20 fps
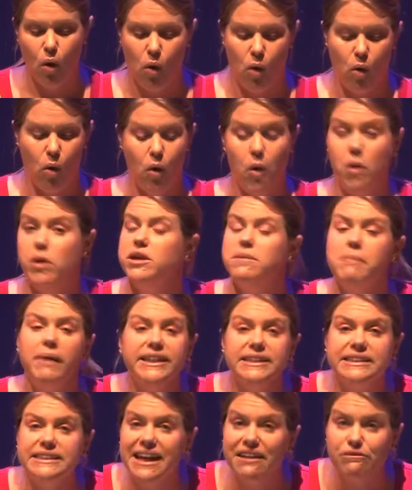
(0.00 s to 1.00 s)
or you might
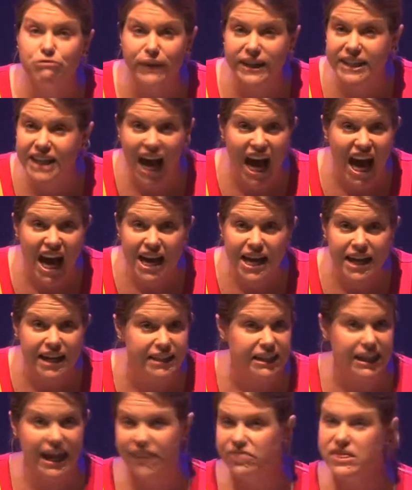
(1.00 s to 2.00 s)
just have red
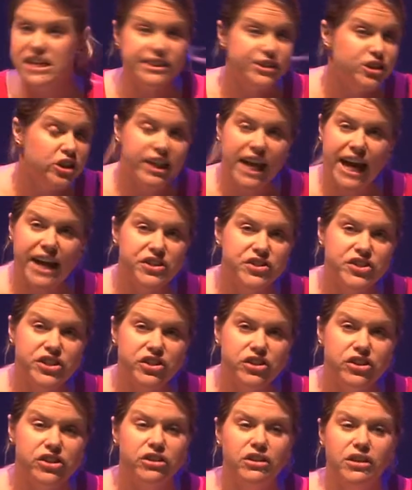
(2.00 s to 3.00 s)
card, and that's okay
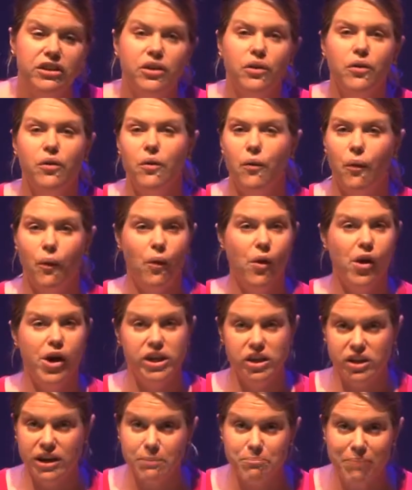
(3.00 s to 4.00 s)
too. Or
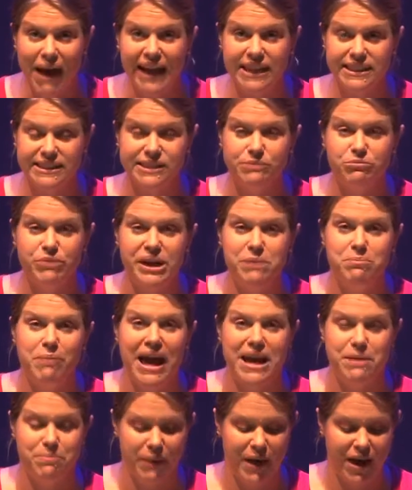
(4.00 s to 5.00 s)
you can paint some red
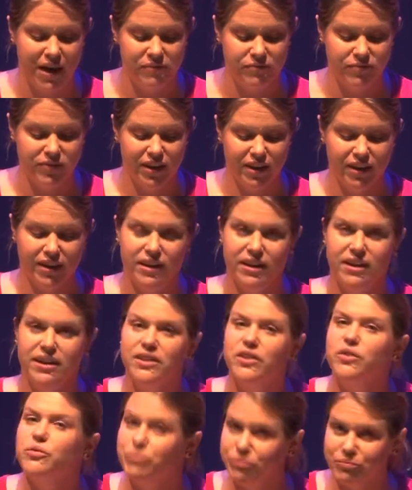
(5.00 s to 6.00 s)
paper.
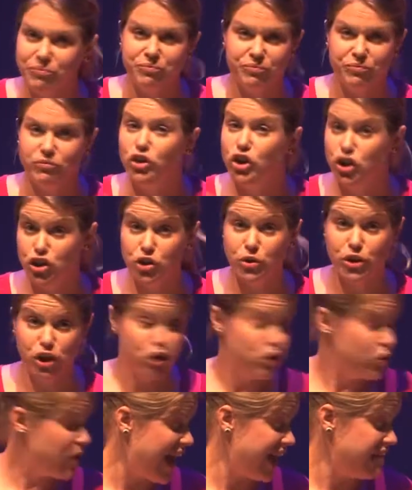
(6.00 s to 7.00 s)
You do it
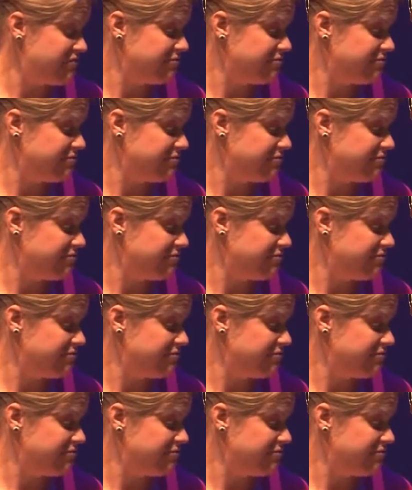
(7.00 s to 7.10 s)
your way.